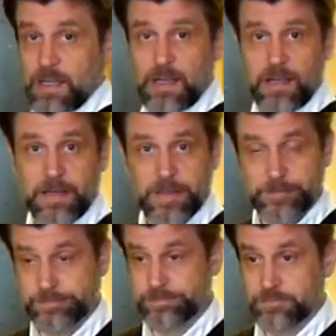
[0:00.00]

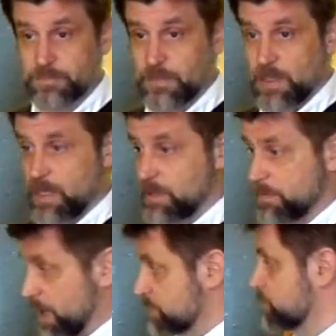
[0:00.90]
I'm
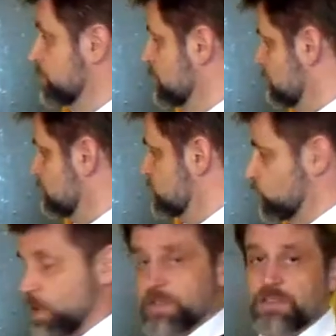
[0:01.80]
actually
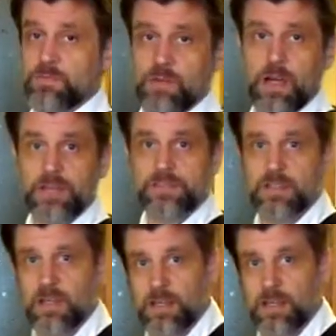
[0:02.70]
quite surprised.